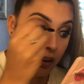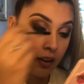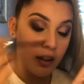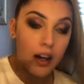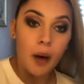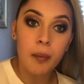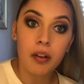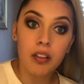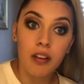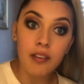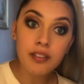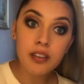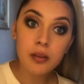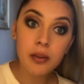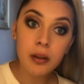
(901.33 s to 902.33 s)
I would love
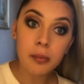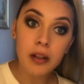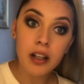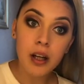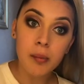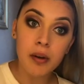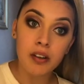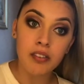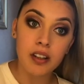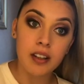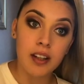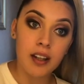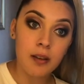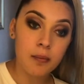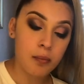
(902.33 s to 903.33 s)
to wear makeup every
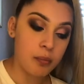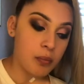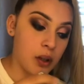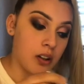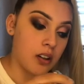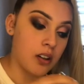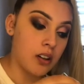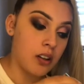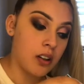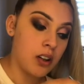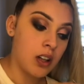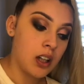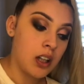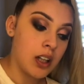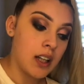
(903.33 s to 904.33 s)
day, but
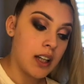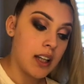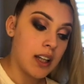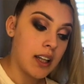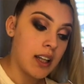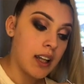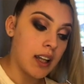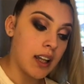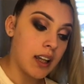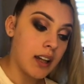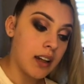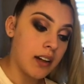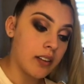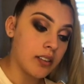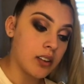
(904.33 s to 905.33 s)
A, I
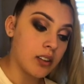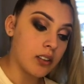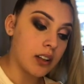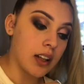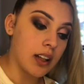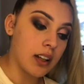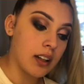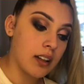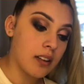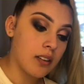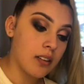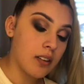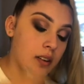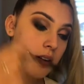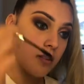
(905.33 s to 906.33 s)
feel like
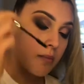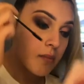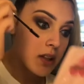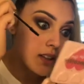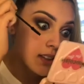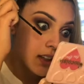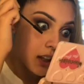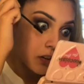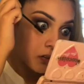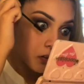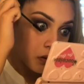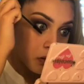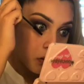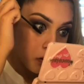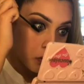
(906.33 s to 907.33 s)
my skin
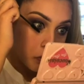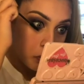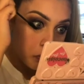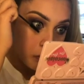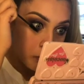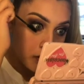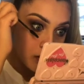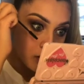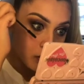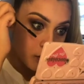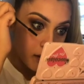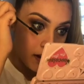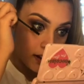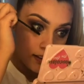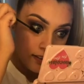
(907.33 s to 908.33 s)
would be so
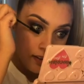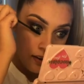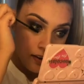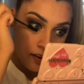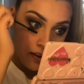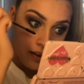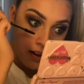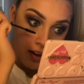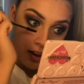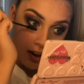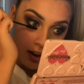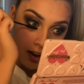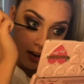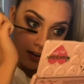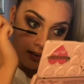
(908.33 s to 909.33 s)
bad,
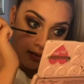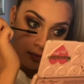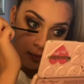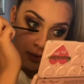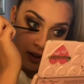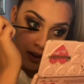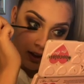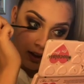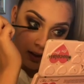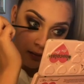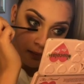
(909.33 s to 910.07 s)
and B,